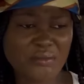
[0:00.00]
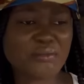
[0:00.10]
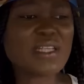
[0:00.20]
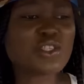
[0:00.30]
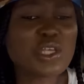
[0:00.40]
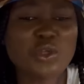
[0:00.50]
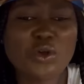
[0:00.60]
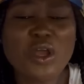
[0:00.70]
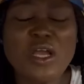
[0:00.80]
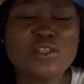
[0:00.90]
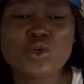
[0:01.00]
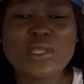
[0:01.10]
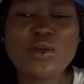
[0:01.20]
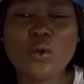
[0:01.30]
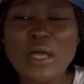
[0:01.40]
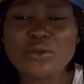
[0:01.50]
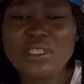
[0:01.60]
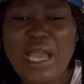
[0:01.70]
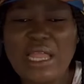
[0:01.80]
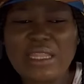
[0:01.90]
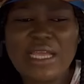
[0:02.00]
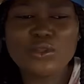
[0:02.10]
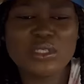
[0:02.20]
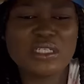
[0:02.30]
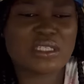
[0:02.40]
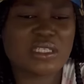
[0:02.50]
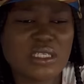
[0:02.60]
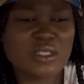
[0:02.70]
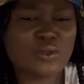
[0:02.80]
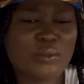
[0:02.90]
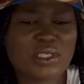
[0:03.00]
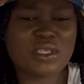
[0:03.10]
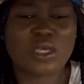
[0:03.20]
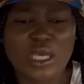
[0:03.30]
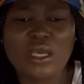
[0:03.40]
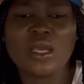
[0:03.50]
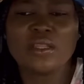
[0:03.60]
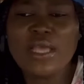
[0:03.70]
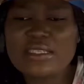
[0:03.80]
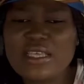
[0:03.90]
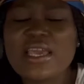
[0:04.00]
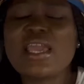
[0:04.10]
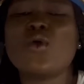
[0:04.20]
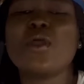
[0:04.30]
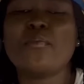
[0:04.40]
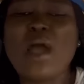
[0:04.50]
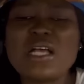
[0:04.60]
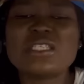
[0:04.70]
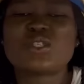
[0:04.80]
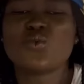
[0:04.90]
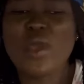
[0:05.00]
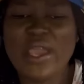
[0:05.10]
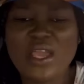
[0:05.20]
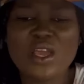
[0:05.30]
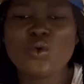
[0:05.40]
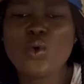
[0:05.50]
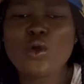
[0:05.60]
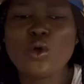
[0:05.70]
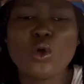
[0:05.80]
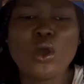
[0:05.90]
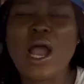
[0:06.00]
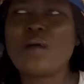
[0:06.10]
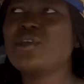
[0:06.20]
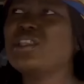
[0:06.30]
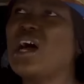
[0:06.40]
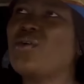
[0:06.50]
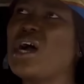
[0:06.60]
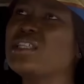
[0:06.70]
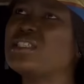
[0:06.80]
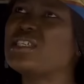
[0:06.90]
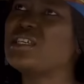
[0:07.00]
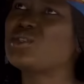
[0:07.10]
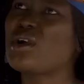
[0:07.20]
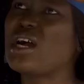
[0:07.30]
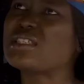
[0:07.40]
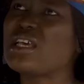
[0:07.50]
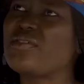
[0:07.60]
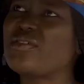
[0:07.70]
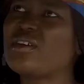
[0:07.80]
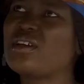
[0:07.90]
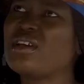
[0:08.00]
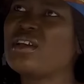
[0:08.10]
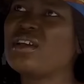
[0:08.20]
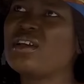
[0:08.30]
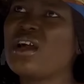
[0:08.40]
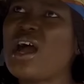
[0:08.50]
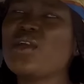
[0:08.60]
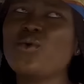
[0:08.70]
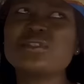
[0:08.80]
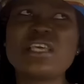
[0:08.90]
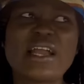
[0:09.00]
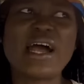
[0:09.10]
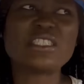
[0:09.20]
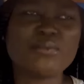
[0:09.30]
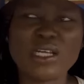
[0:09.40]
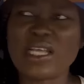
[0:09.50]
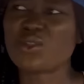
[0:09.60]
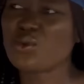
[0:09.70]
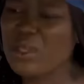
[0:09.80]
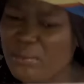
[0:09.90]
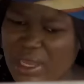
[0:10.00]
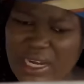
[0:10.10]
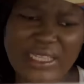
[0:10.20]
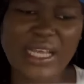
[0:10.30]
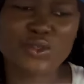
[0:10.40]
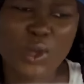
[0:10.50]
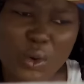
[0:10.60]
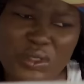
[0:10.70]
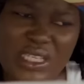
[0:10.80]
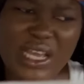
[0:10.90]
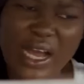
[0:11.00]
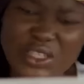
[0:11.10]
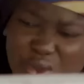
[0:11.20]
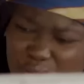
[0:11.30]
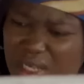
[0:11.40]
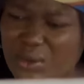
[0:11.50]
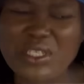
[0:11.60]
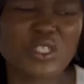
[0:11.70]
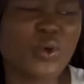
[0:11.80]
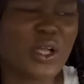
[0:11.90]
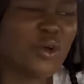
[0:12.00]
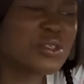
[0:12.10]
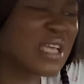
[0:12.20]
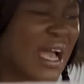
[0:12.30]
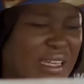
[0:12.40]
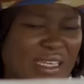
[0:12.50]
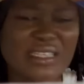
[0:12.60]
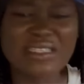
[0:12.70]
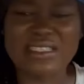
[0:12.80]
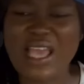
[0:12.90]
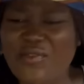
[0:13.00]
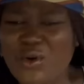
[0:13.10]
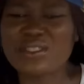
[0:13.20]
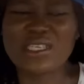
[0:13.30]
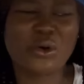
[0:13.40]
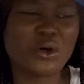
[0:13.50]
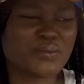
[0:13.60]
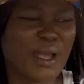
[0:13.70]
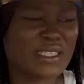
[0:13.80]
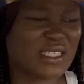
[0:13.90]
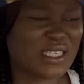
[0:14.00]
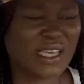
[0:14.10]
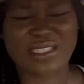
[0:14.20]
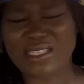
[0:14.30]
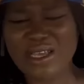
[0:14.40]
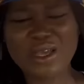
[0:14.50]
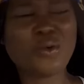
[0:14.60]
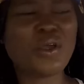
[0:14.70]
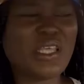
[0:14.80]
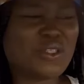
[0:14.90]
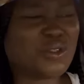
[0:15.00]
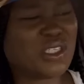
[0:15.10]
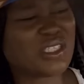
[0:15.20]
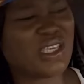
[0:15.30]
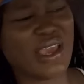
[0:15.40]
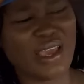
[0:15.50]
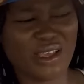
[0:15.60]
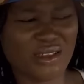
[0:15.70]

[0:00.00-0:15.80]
My tonero why don't they align all the things? So be say okay, they say a man's way, we go abi now. How they think they talk and say? I won't take catch man at through in Belen. Now so I won't take catch tonero. This one just carry himself, won't take cut my ticket. When they do this girl.